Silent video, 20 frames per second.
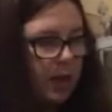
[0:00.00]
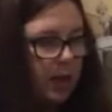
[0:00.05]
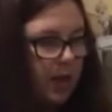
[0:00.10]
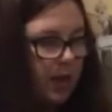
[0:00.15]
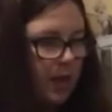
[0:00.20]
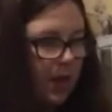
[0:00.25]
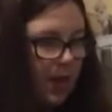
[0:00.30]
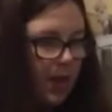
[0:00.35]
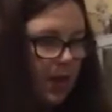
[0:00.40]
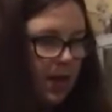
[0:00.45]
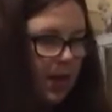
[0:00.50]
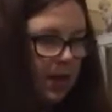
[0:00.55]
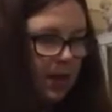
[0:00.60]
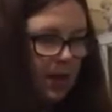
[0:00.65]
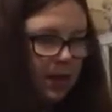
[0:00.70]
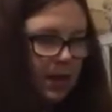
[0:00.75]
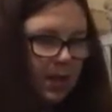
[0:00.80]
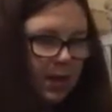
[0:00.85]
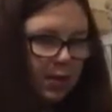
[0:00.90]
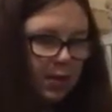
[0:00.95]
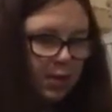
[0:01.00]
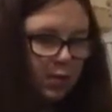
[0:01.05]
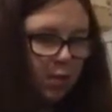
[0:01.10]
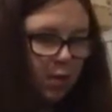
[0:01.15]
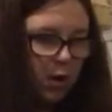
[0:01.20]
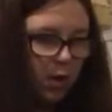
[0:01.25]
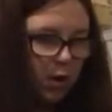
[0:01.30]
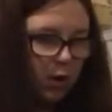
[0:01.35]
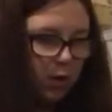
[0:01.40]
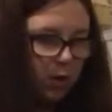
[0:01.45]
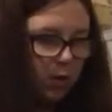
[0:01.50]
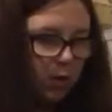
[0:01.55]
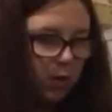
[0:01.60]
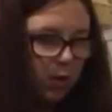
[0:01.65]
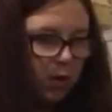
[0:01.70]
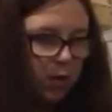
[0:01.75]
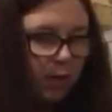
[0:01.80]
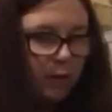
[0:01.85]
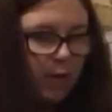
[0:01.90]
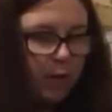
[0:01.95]
Then this one was
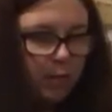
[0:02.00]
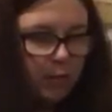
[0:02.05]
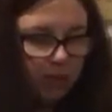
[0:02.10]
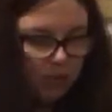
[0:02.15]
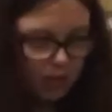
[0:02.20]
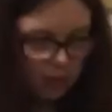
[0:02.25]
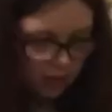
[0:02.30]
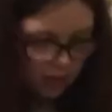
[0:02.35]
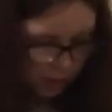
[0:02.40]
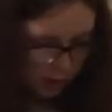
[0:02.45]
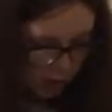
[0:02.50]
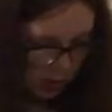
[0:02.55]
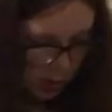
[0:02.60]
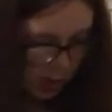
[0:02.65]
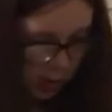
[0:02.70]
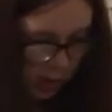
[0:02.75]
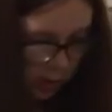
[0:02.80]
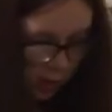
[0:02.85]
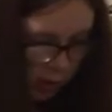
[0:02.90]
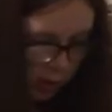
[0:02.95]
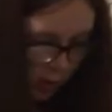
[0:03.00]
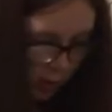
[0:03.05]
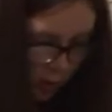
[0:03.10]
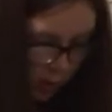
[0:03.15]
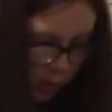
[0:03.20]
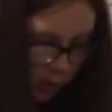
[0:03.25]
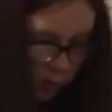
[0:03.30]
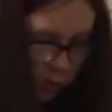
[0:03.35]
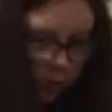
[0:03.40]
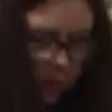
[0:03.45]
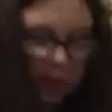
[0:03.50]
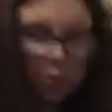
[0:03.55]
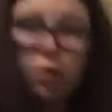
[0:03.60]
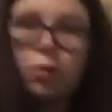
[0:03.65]
from Tesco's as